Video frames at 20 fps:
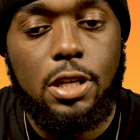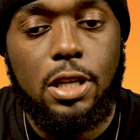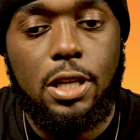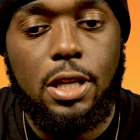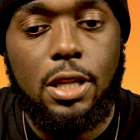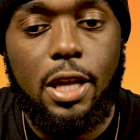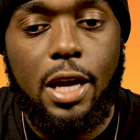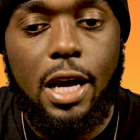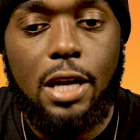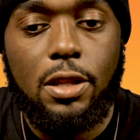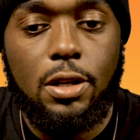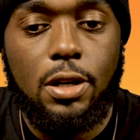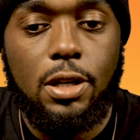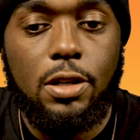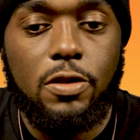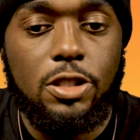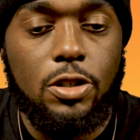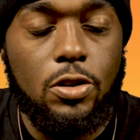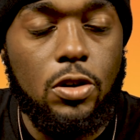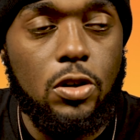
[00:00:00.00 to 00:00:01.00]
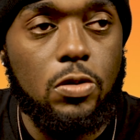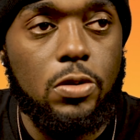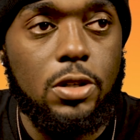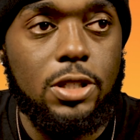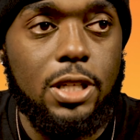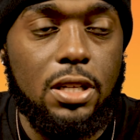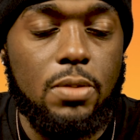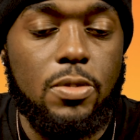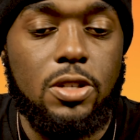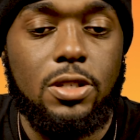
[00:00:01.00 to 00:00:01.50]
And then after the school, we'll
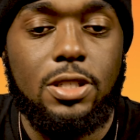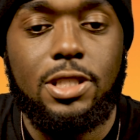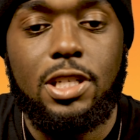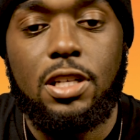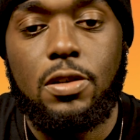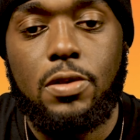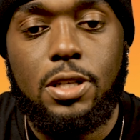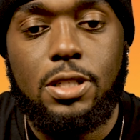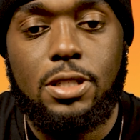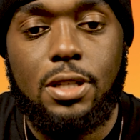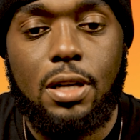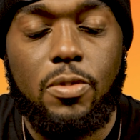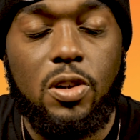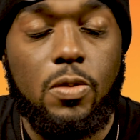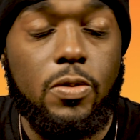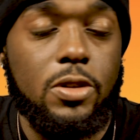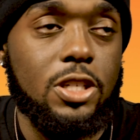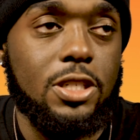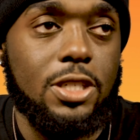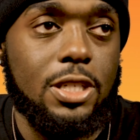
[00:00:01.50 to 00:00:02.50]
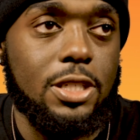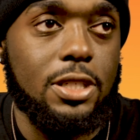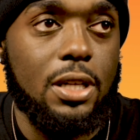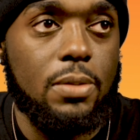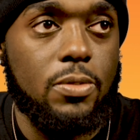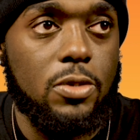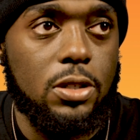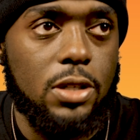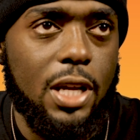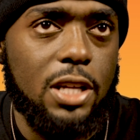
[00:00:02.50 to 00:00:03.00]
take the music serious. I mean, we just in
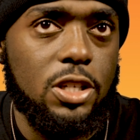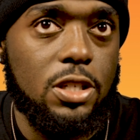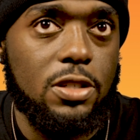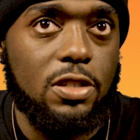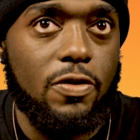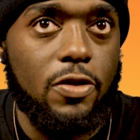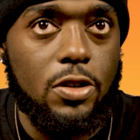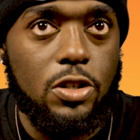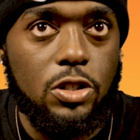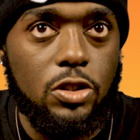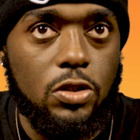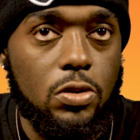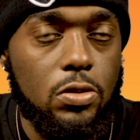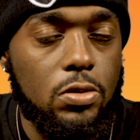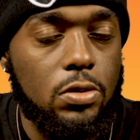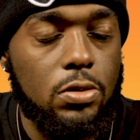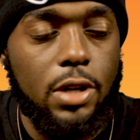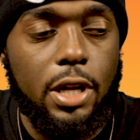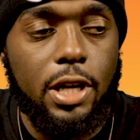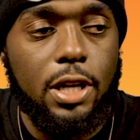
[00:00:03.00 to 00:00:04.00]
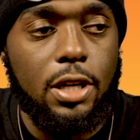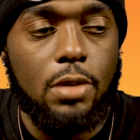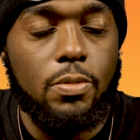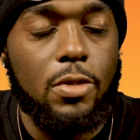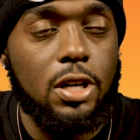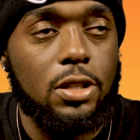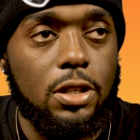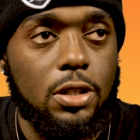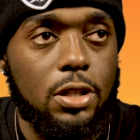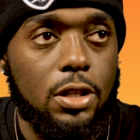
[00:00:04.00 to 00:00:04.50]
summer, they just finished school like a
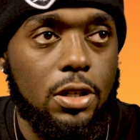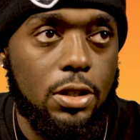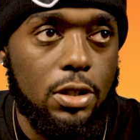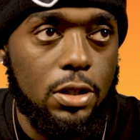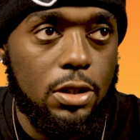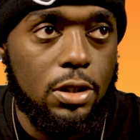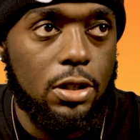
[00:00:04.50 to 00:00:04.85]
month ago.